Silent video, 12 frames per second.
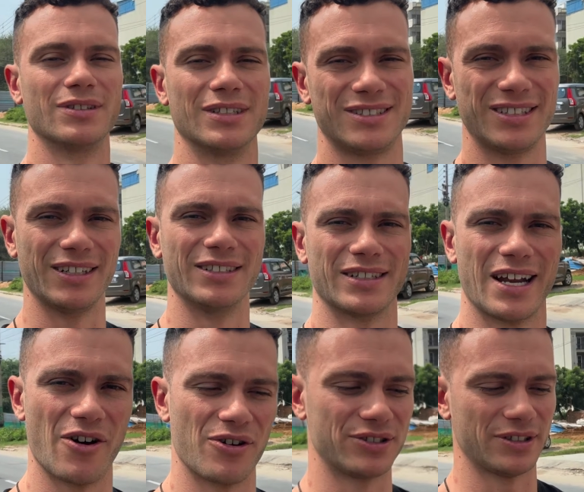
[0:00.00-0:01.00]
there's cities and
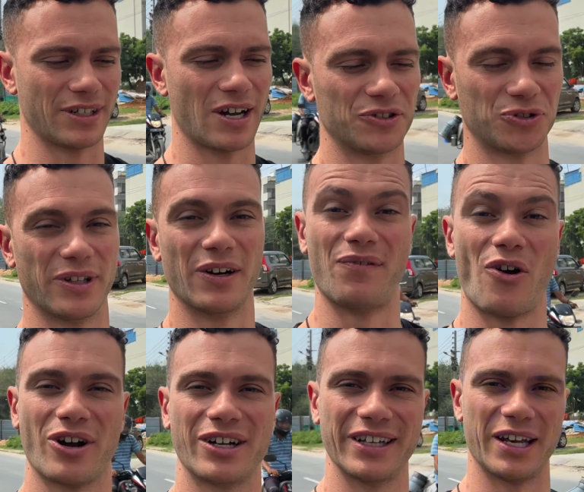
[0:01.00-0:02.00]
areas in the country that are very
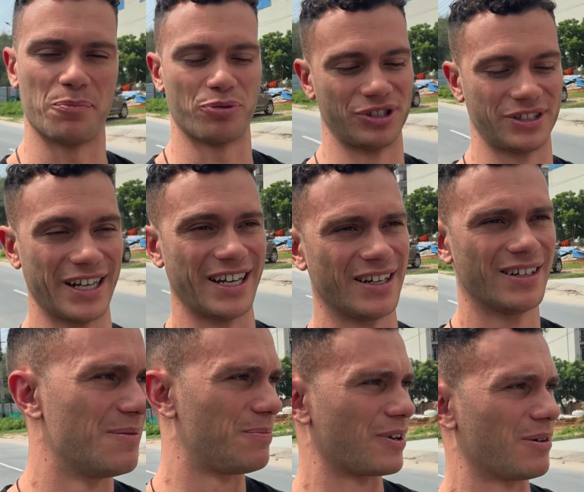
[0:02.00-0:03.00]
clean and pristine,
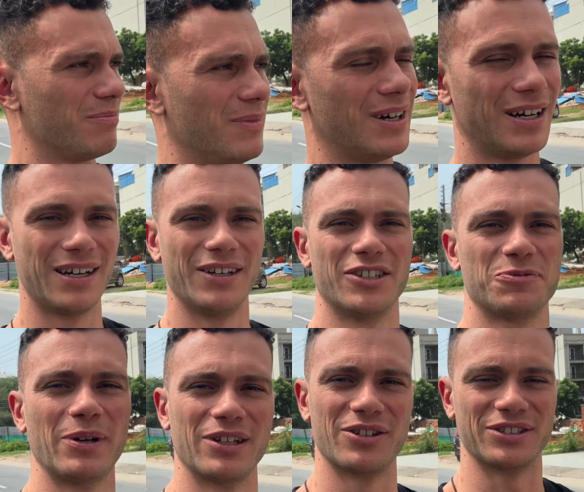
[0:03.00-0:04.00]
but I'm
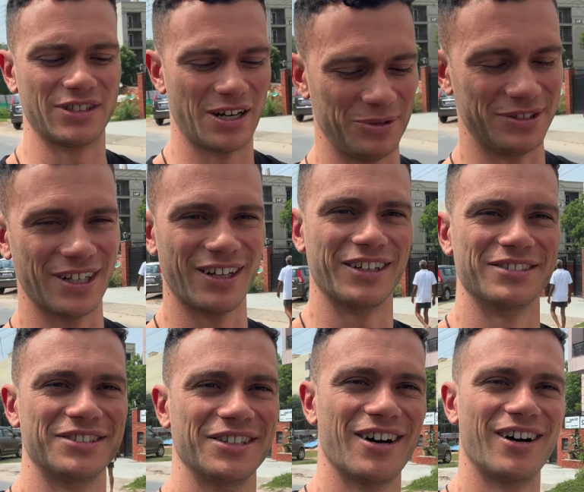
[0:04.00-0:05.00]
spending a lot of time in Delhi
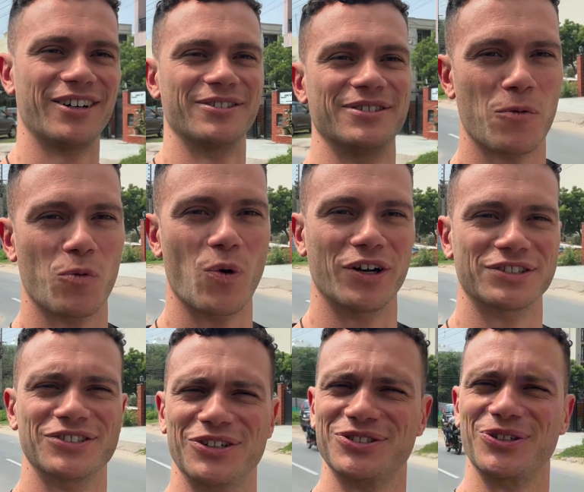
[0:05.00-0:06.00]
NCR where it's
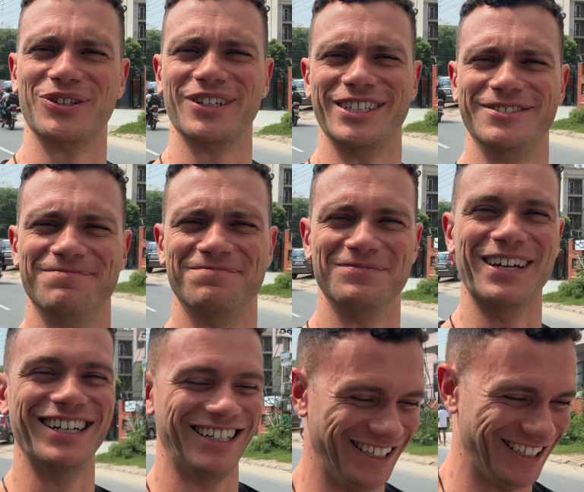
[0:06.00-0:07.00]
not so clean.
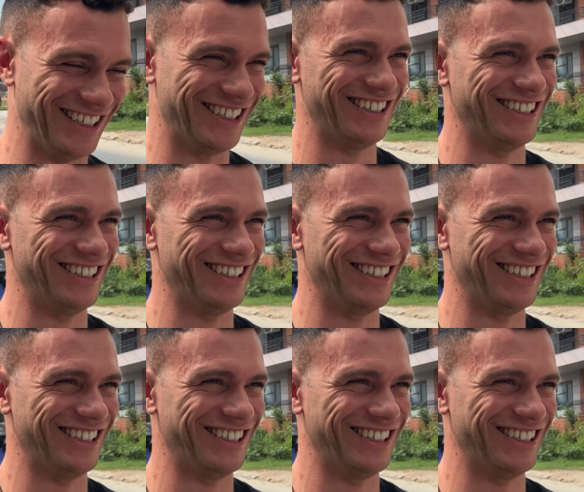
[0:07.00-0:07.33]
A